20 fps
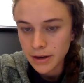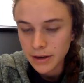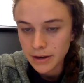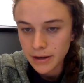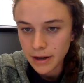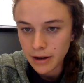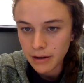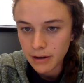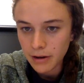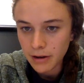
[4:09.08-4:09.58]

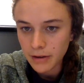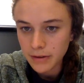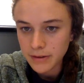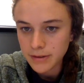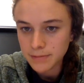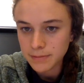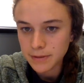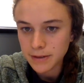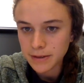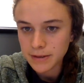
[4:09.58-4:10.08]
Now, all
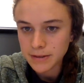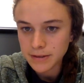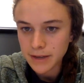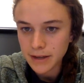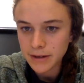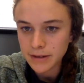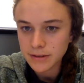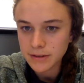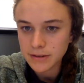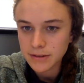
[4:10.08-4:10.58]
this being
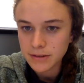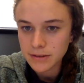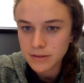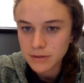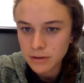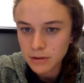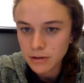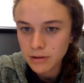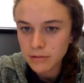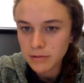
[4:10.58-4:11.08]
said, it's
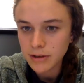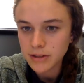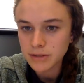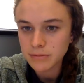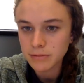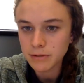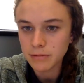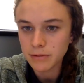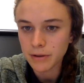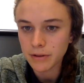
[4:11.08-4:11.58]
still
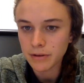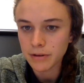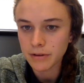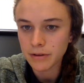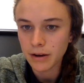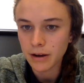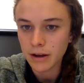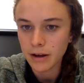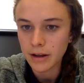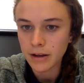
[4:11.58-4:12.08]
questionable whether or
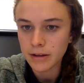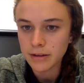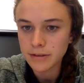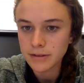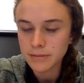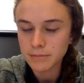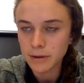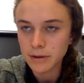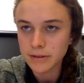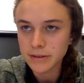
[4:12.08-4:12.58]
not
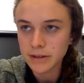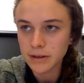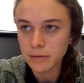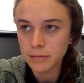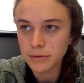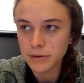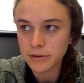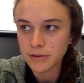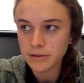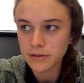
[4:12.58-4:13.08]
small-scale
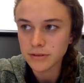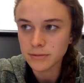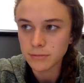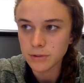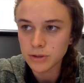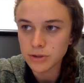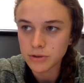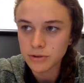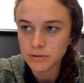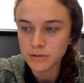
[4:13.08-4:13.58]
producers
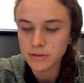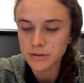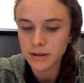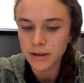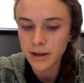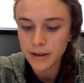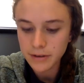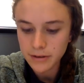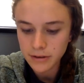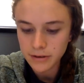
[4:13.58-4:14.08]
would choose
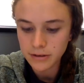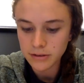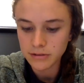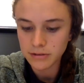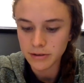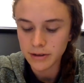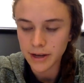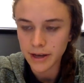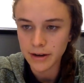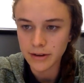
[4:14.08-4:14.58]
to enter into
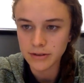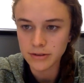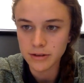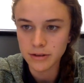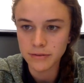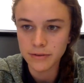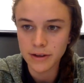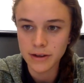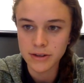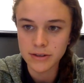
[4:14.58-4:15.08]
organic
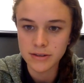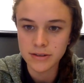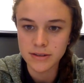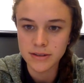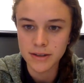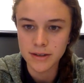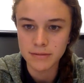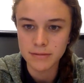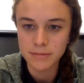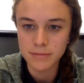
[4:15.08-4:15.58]
certification
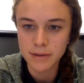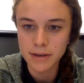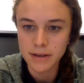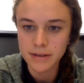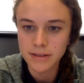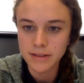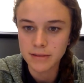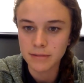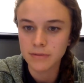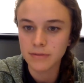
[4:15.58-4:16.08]
schemes
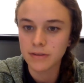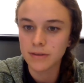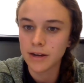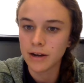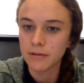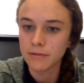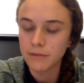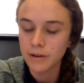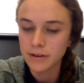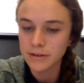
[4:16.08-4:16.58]
because some of the
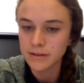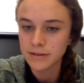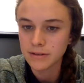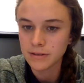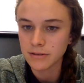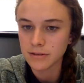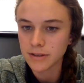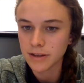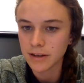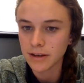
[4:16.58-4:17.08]
downfalls
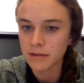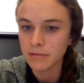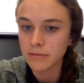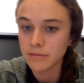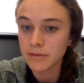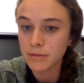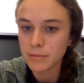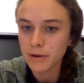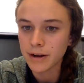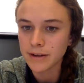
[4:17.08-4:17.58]
associated
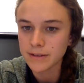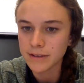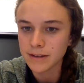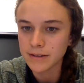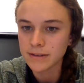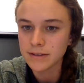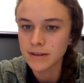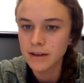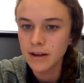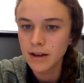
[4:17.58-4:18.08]
with the
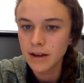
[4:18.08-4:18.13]
process.